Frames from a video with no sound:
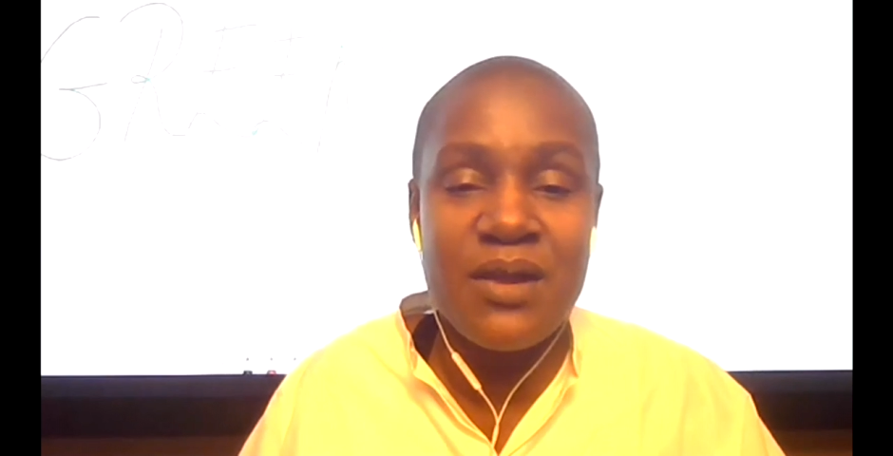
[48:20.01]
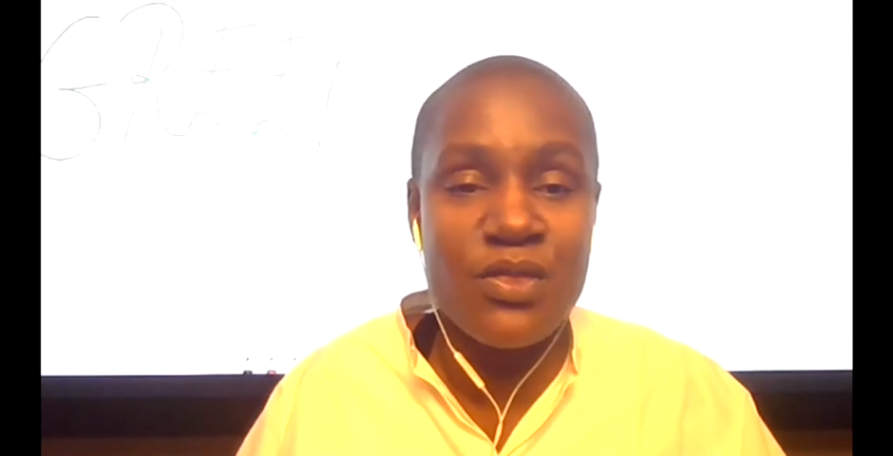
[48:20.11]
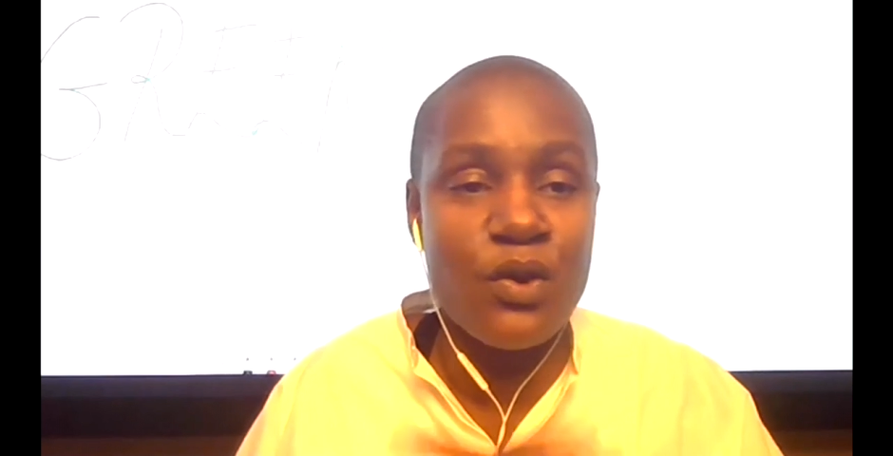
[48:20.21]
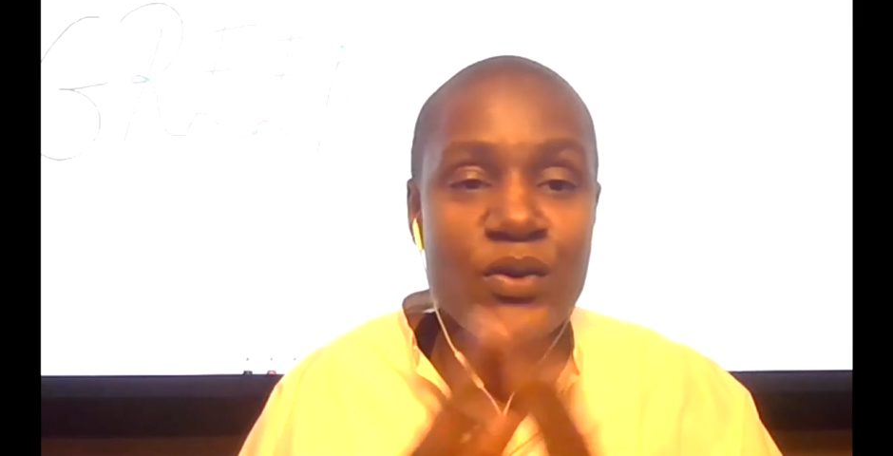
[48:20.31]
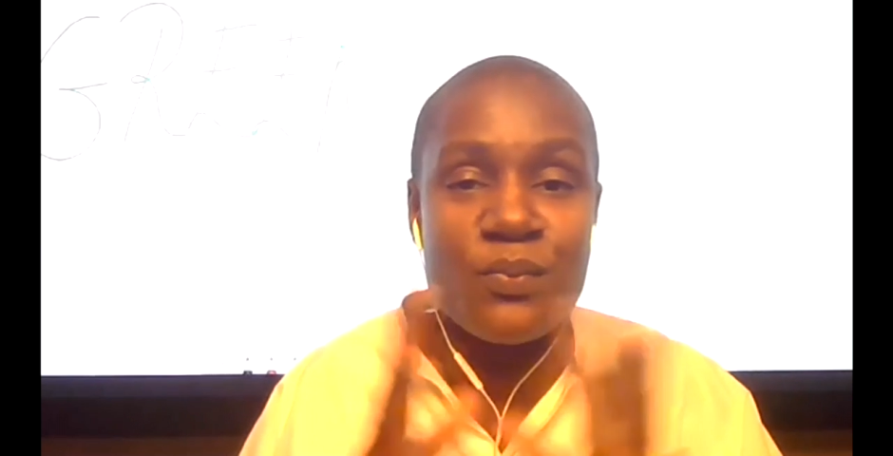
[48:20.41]

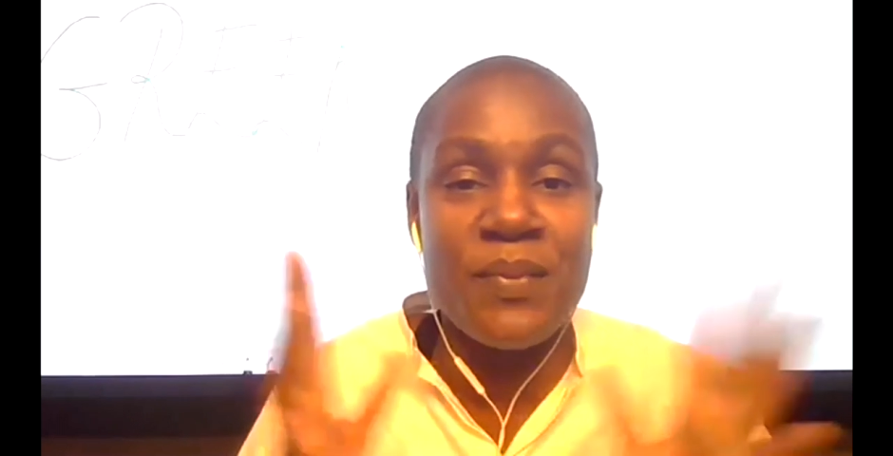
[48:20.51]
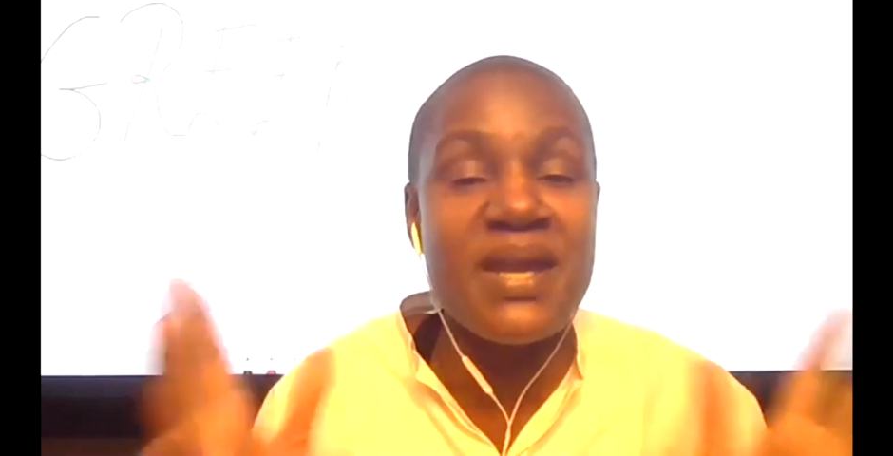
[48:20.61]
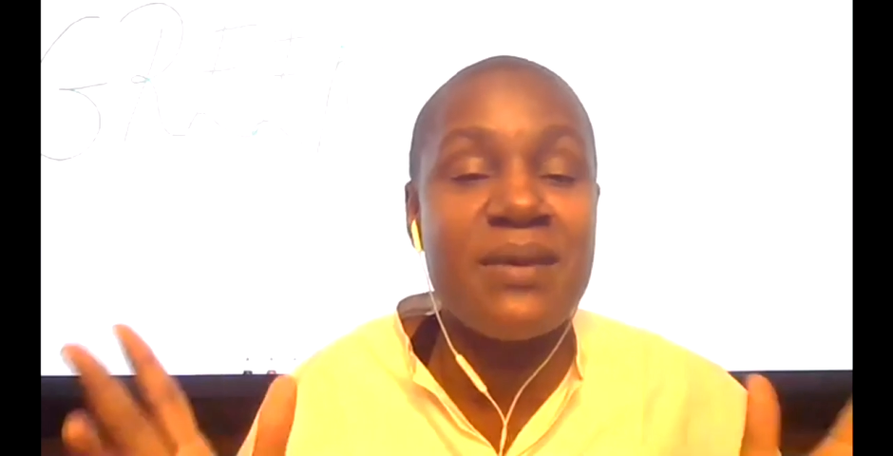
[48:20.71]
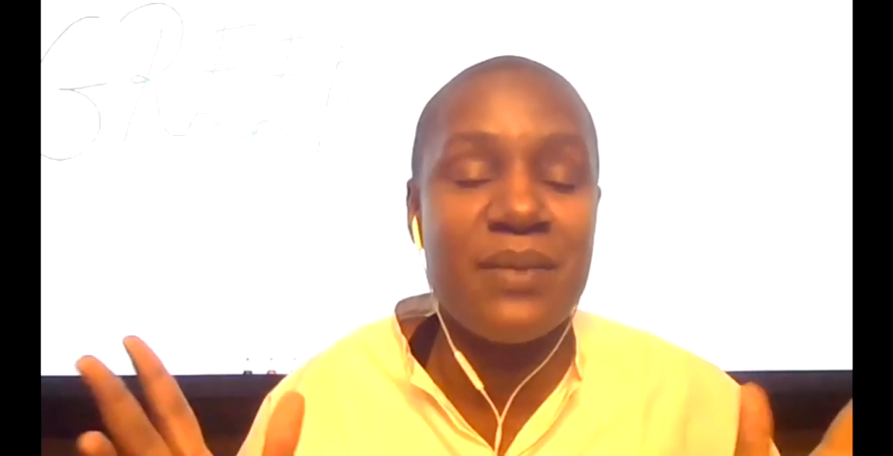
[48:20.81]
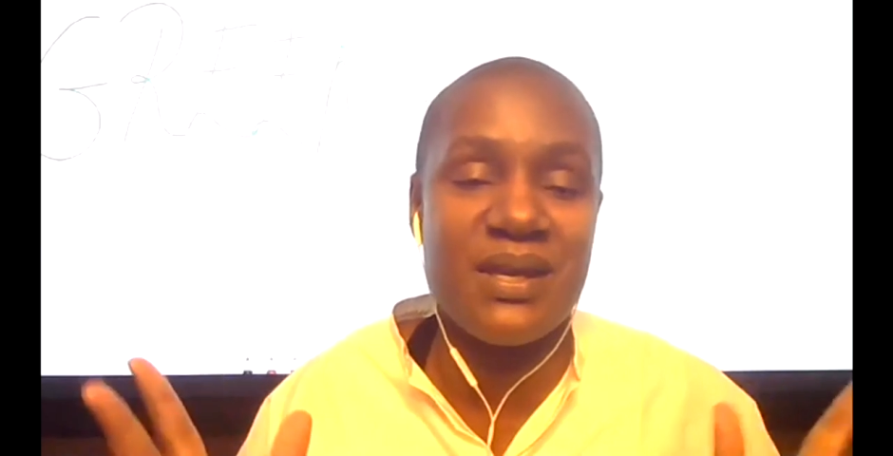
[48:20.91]
there are
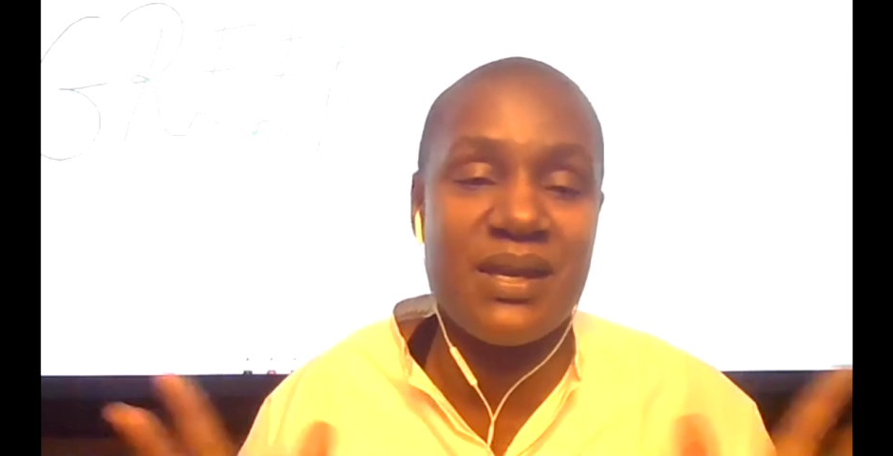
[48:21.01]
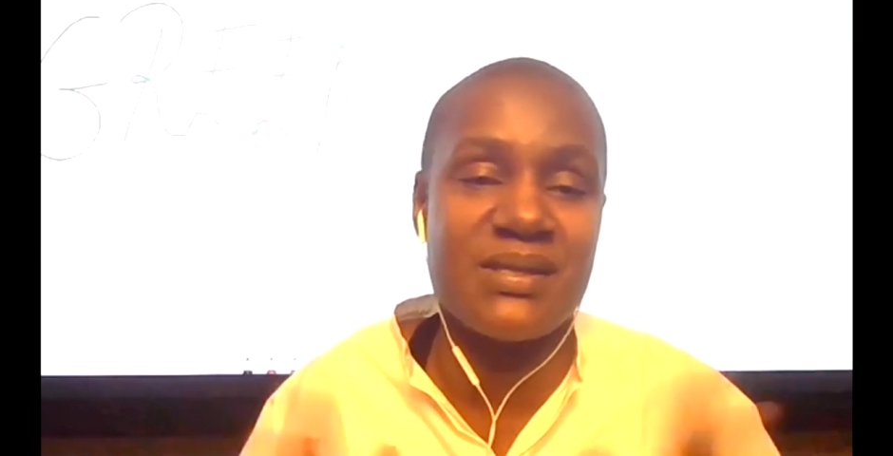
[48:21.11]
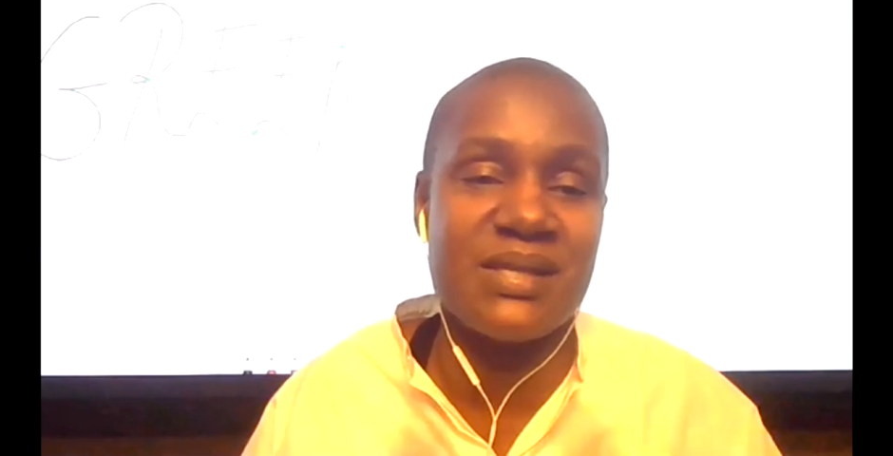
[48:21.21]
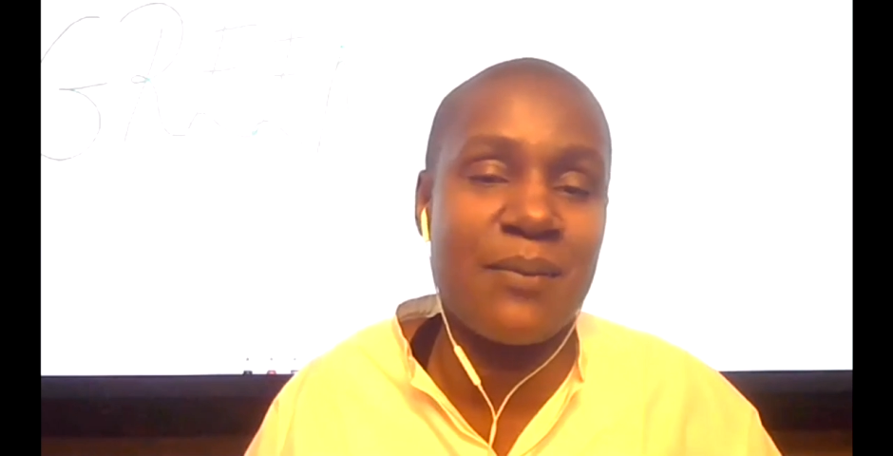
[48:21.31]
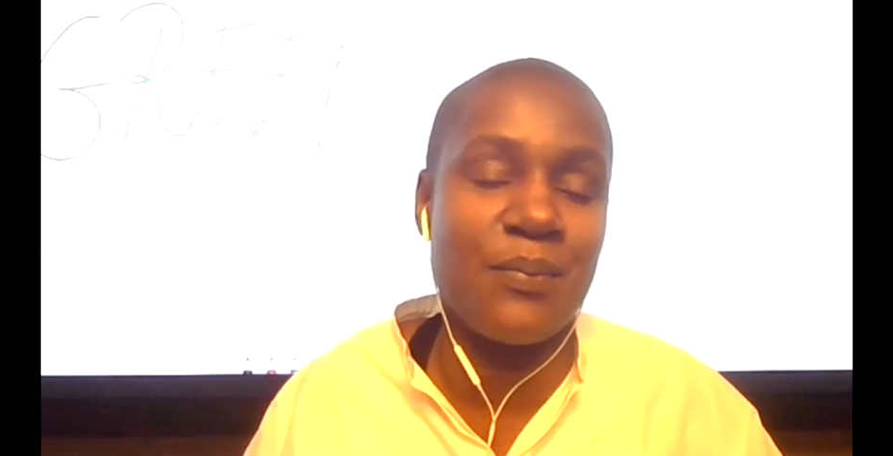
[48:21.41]
many
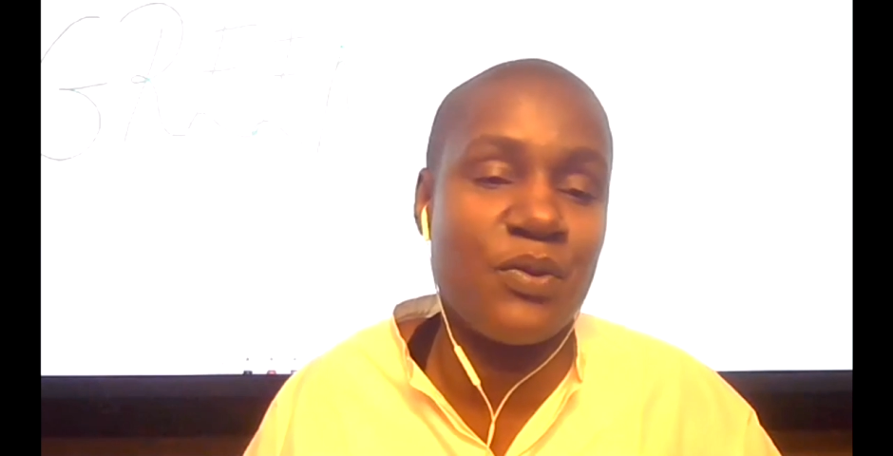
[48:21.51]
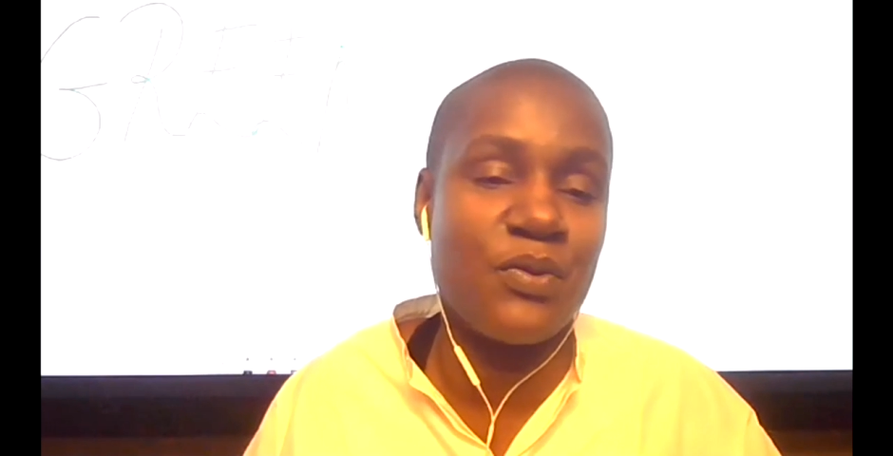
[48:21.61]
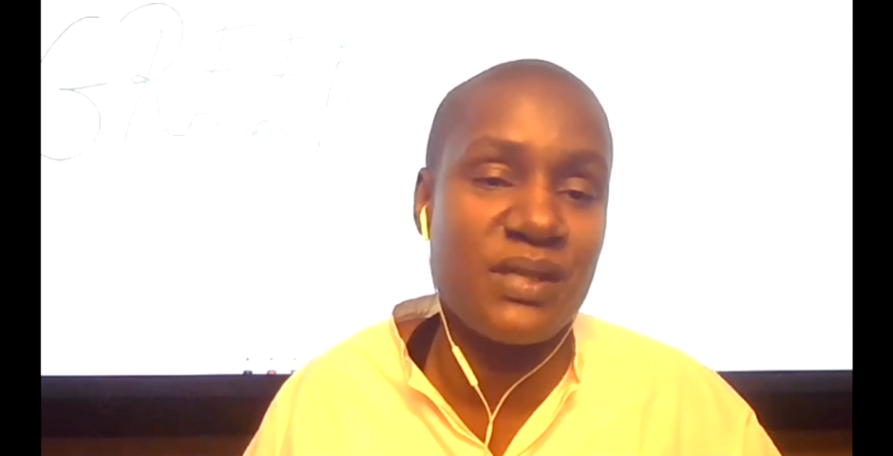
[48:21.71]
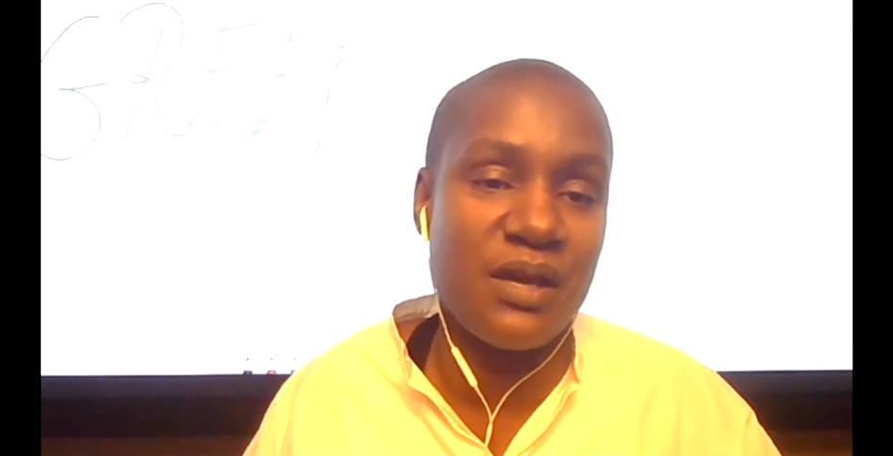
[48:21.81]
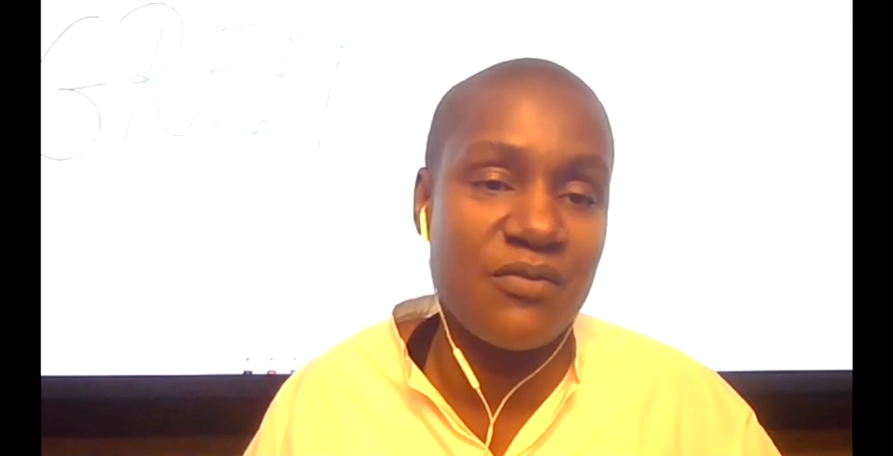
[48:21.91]

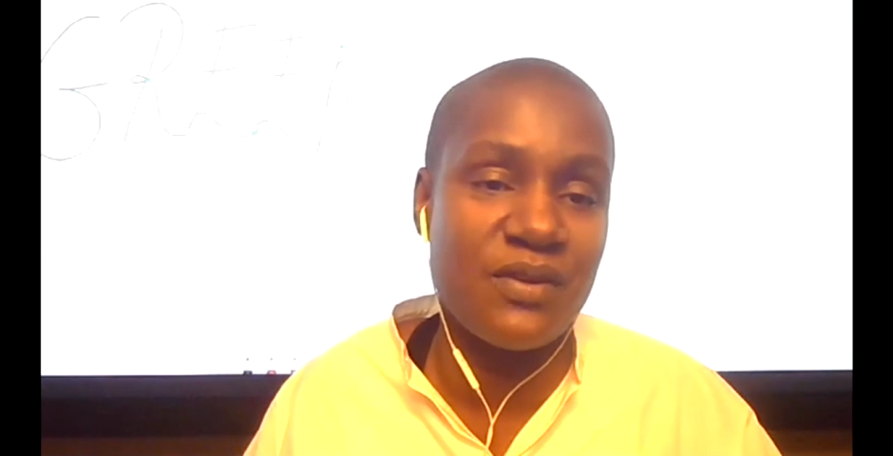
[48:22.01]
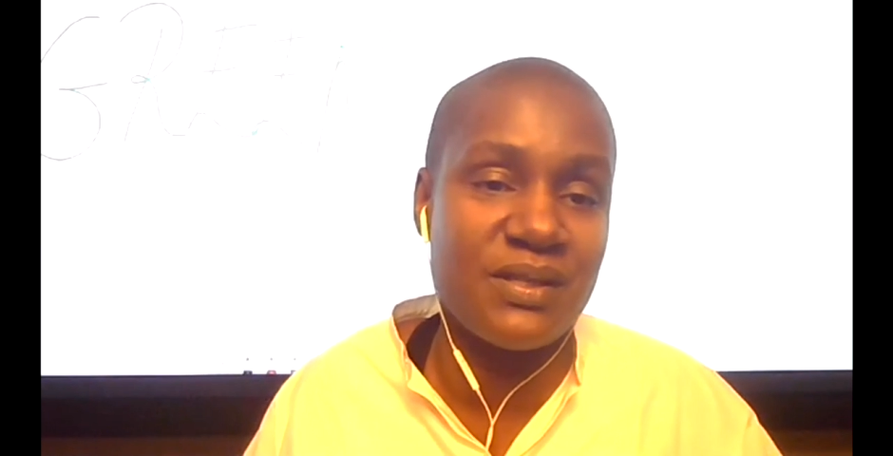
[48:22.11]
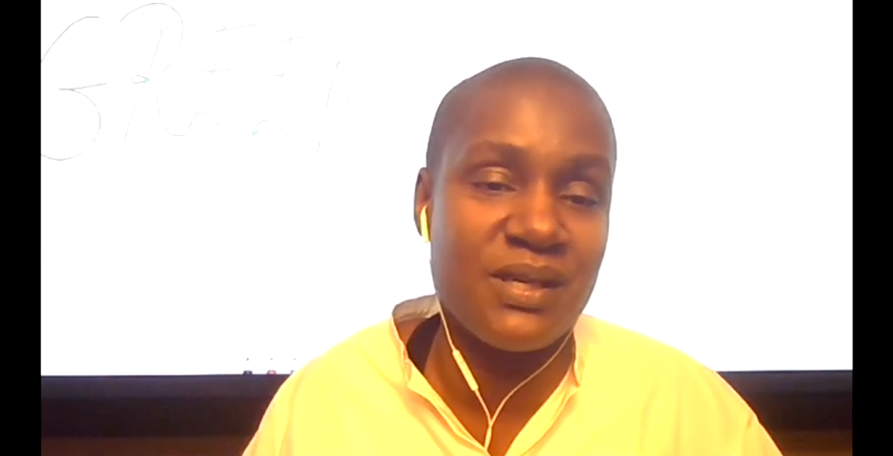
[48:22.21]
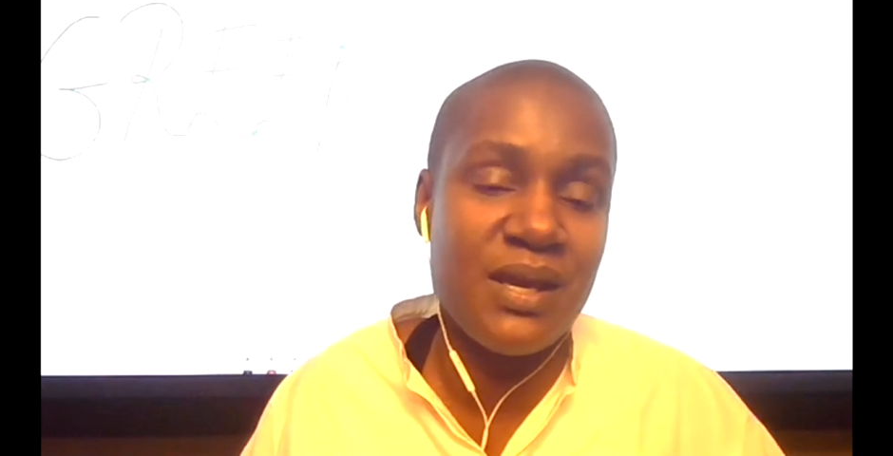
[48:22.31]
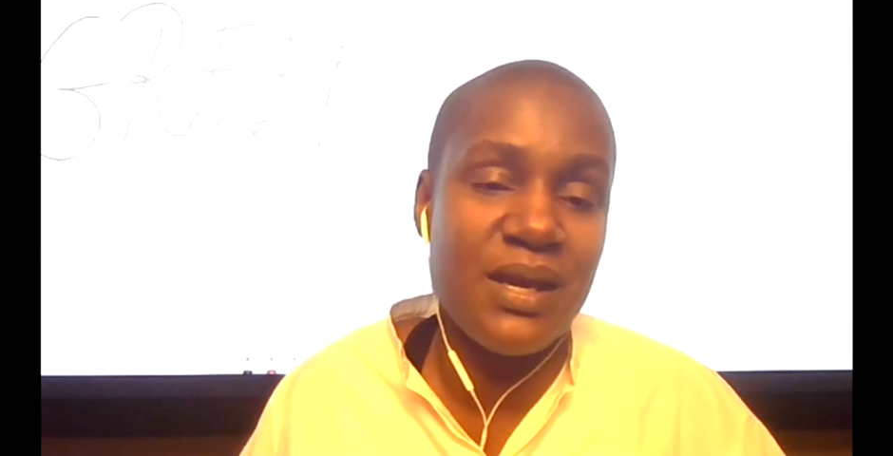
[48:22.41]
examples of it.